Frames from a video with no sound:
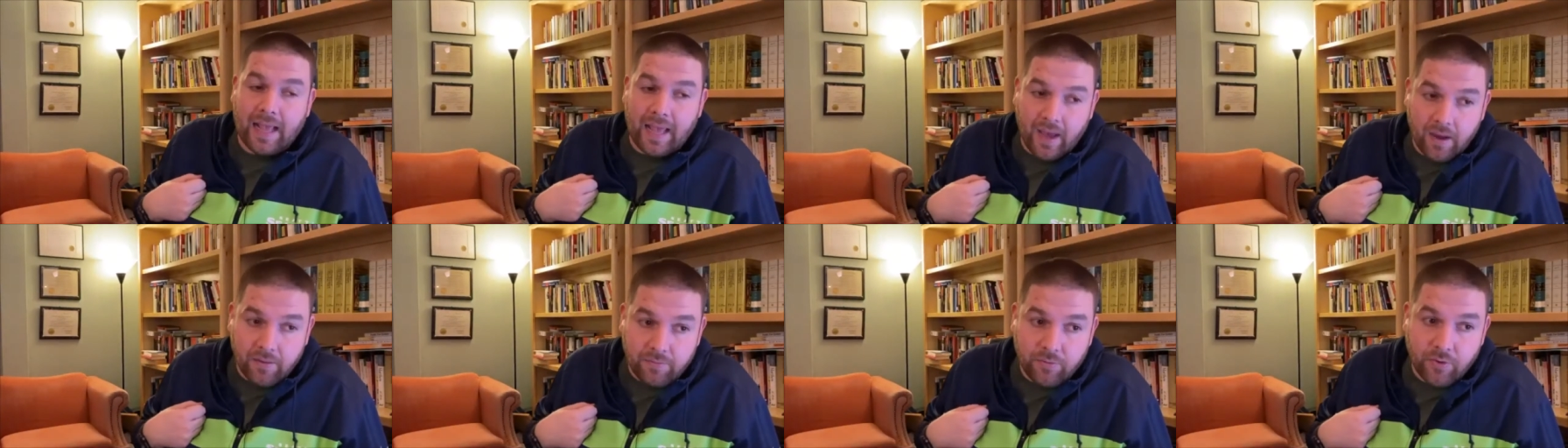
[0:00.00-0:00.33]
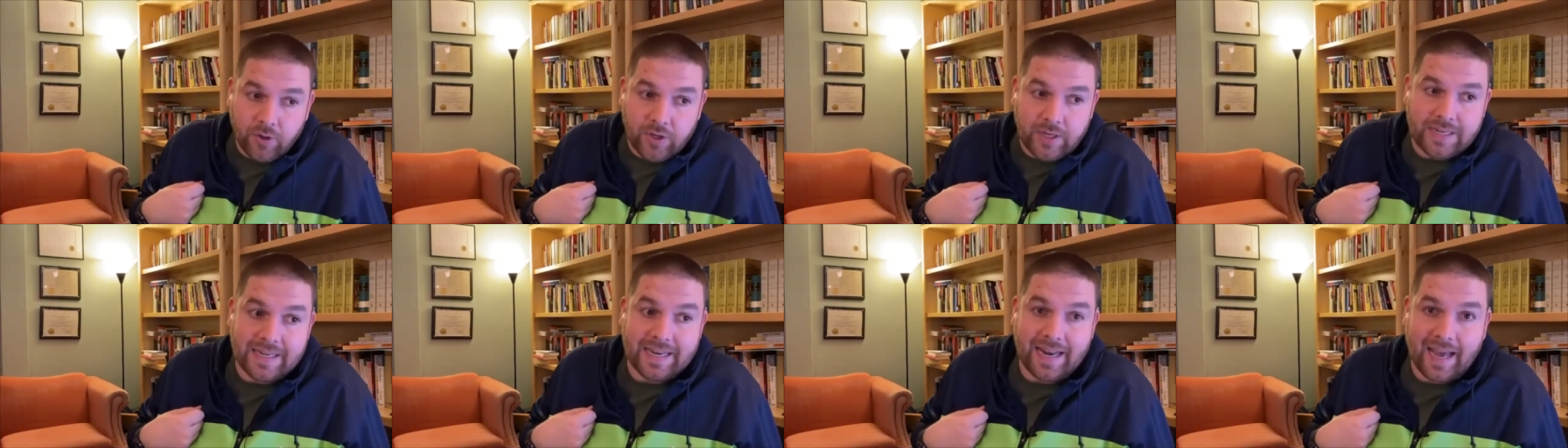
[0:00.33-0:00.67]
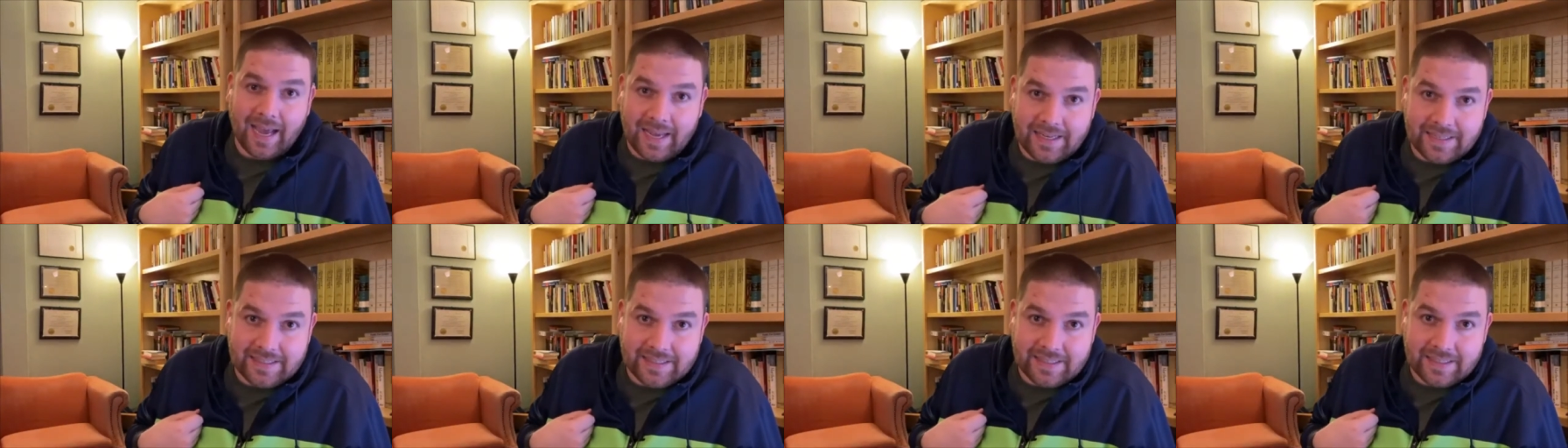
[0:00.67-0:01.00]
Every
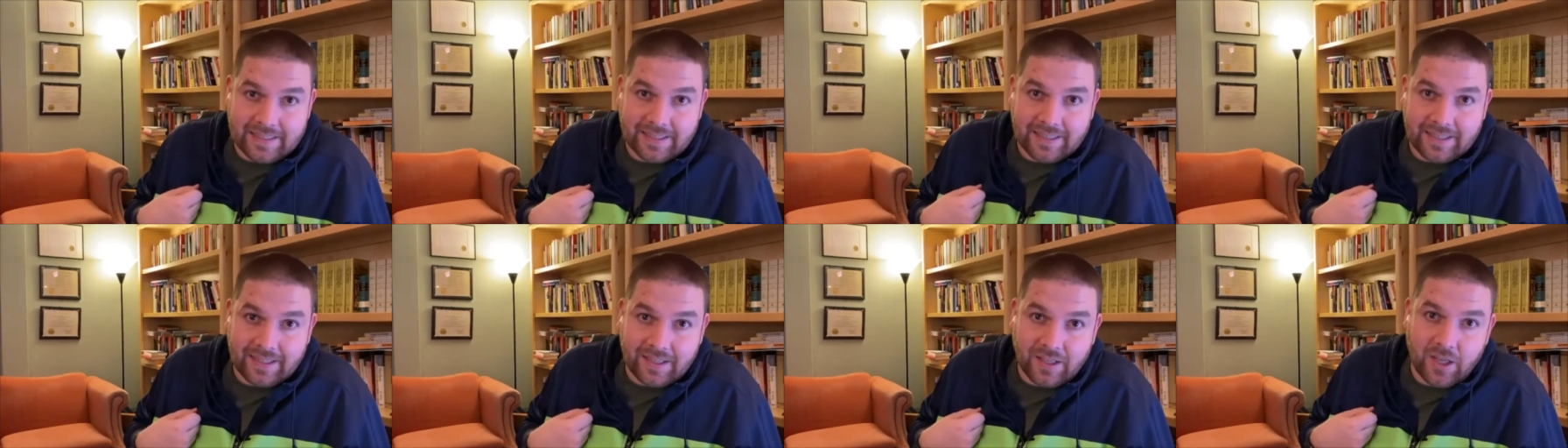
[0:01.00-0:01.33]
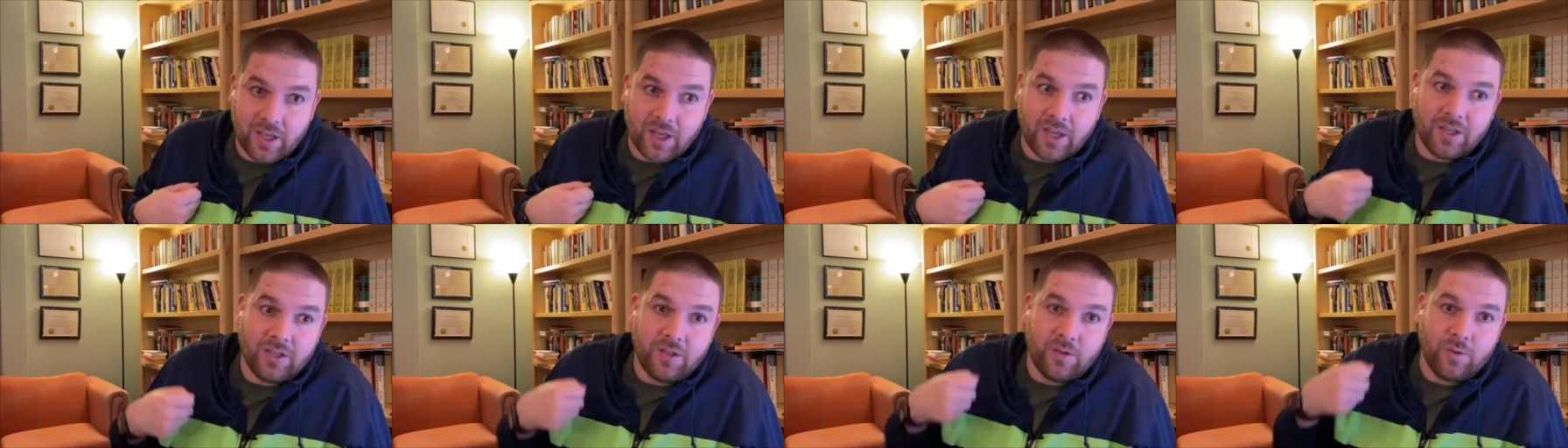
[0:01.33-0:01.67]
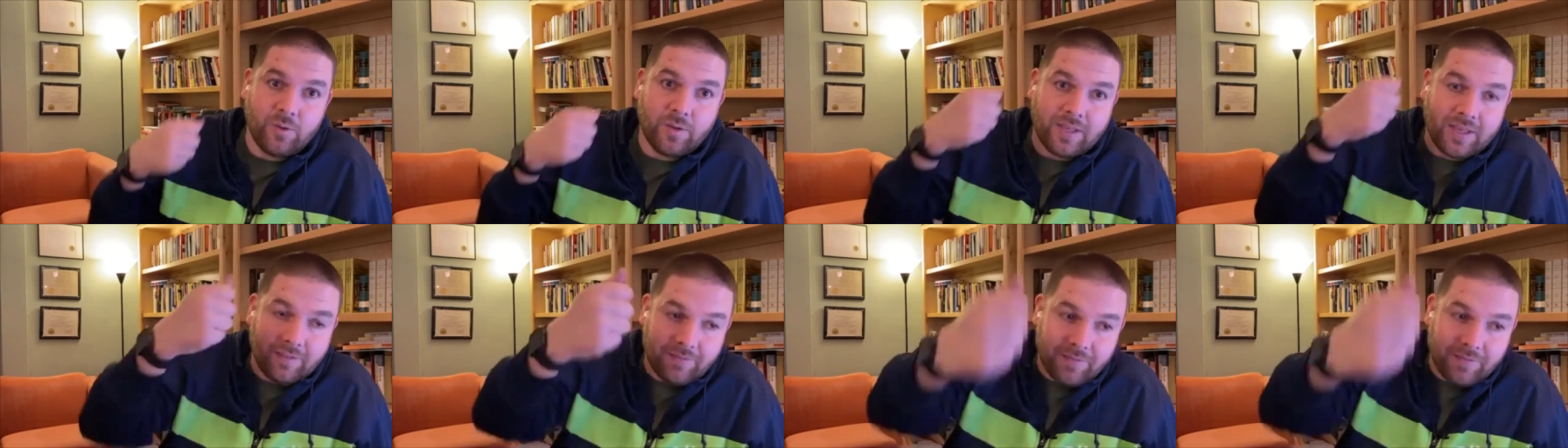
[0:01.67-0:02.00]
night,
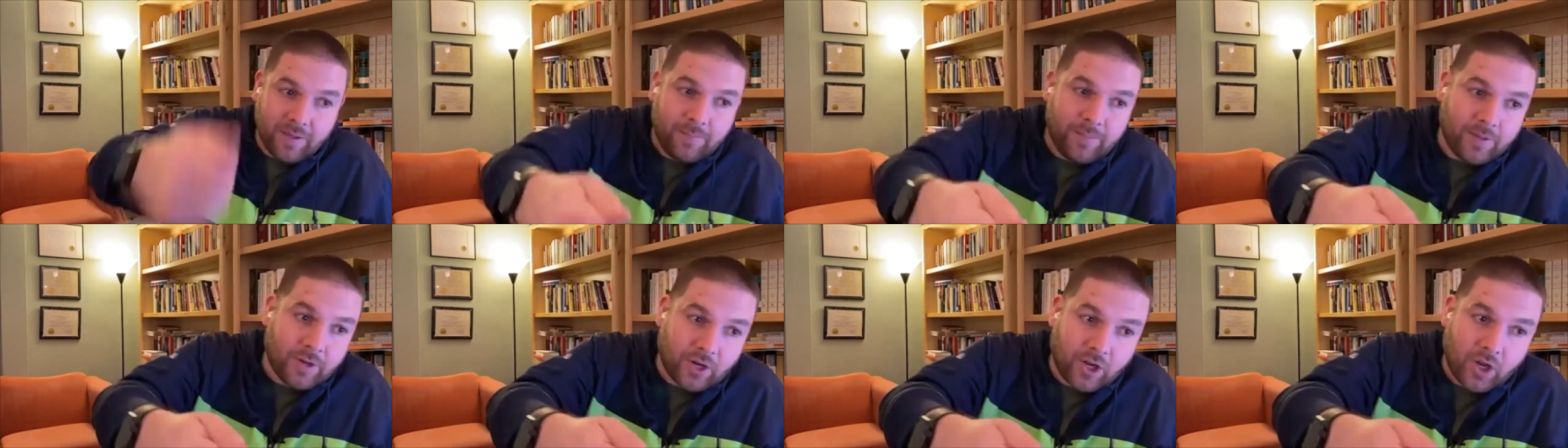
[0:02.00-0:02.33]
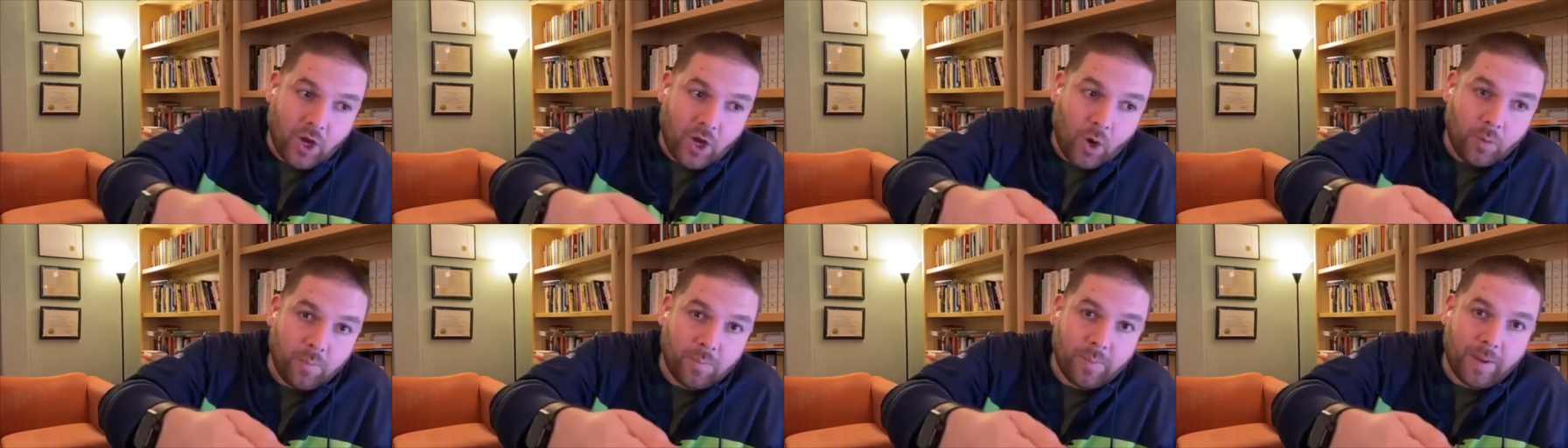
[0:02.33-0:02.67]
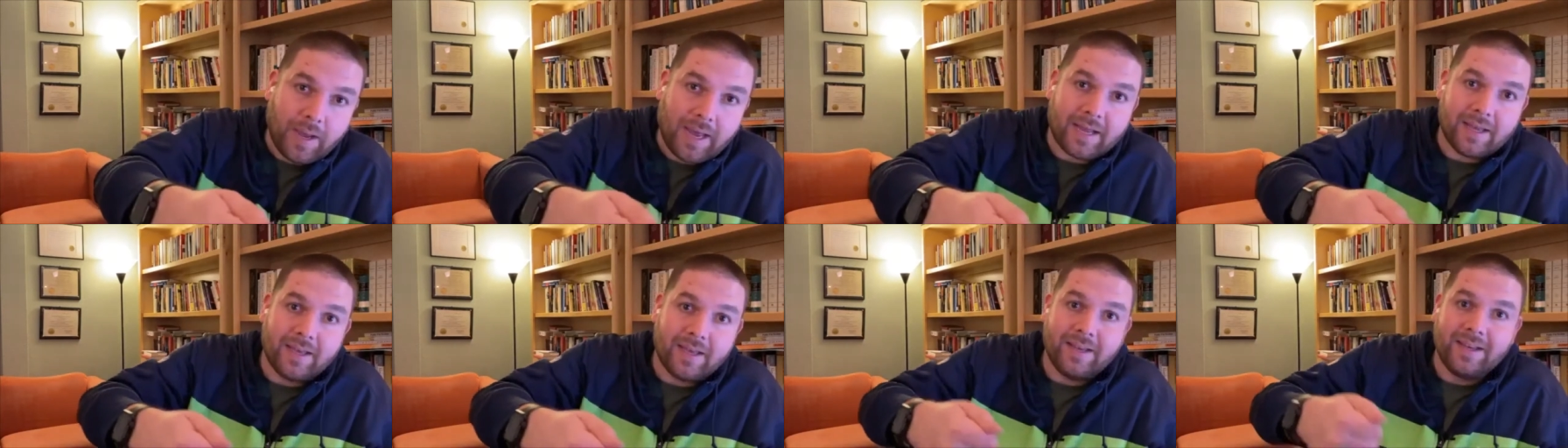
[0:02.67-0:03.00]
you give them their coat
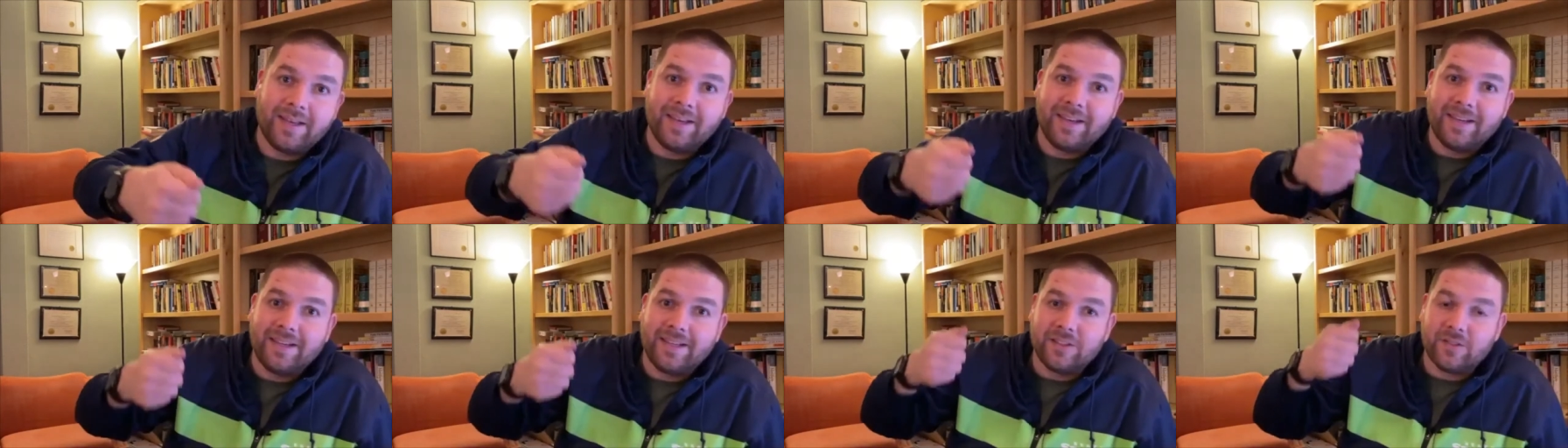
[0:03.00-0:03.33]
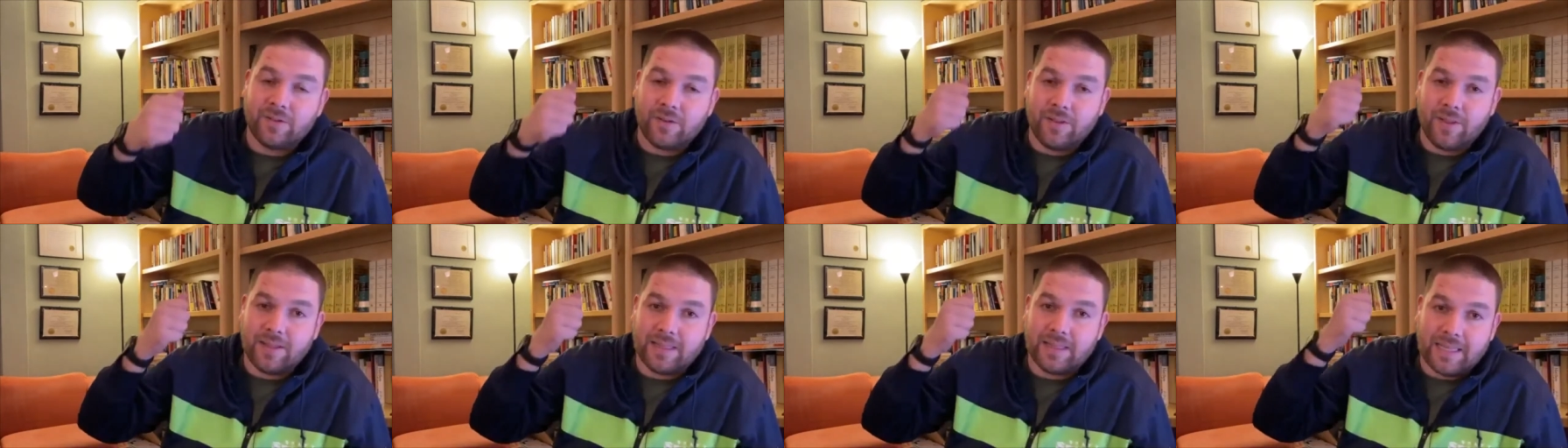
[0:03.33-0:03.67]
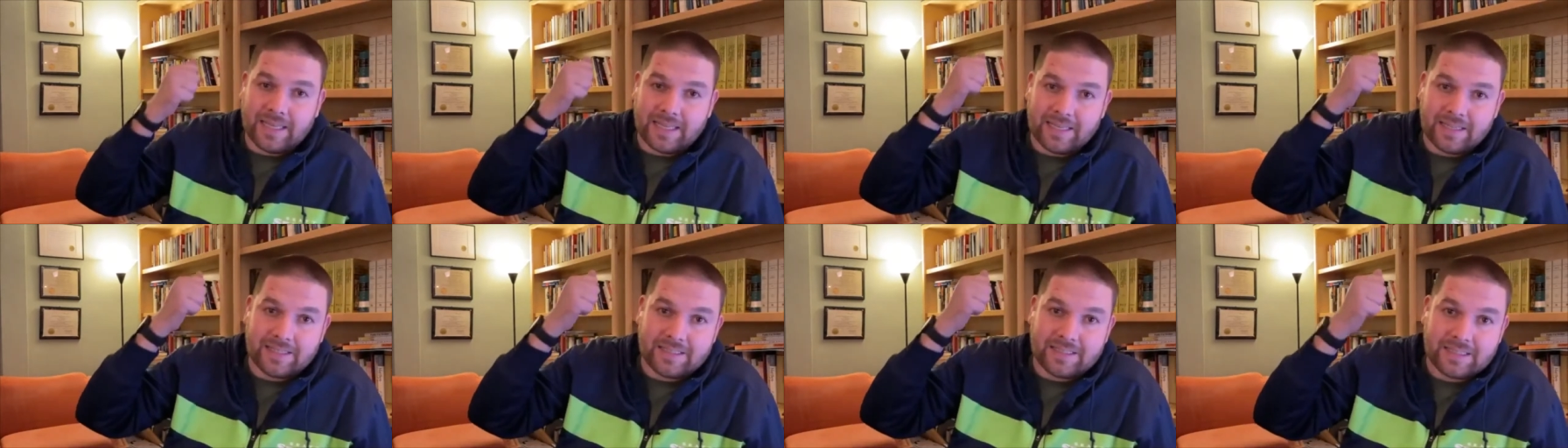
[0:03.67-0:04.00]
back so that they
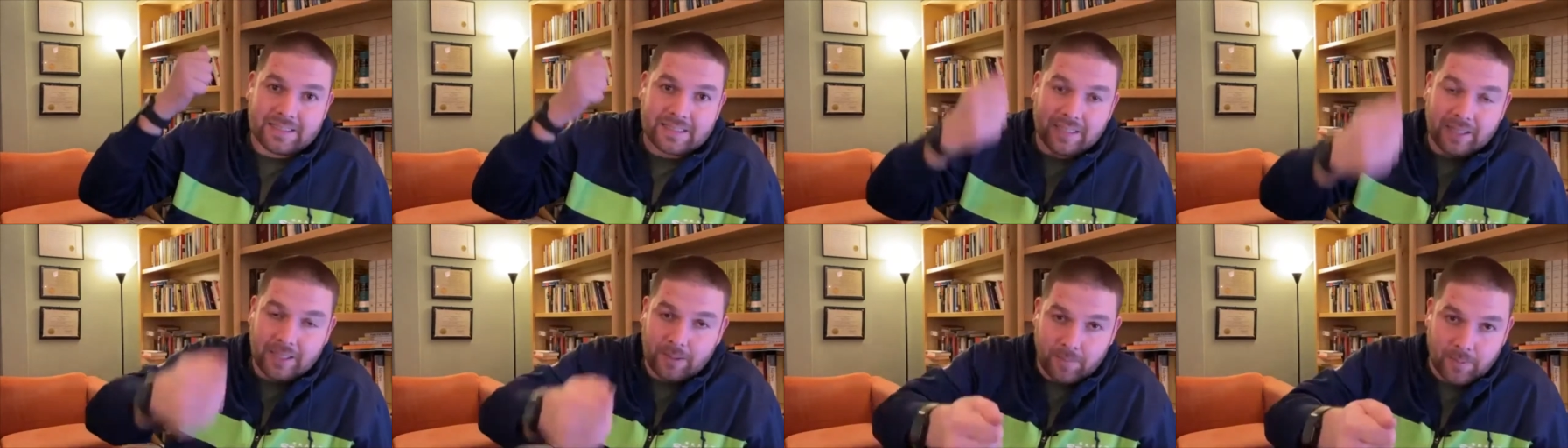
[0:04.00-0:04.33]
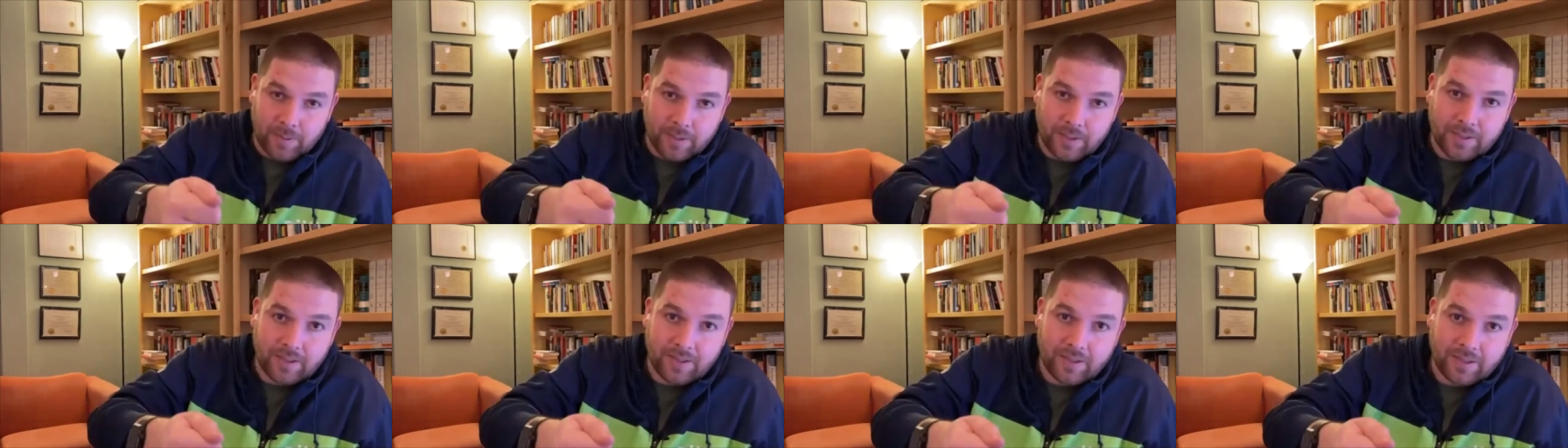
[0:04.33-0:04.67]
can sleep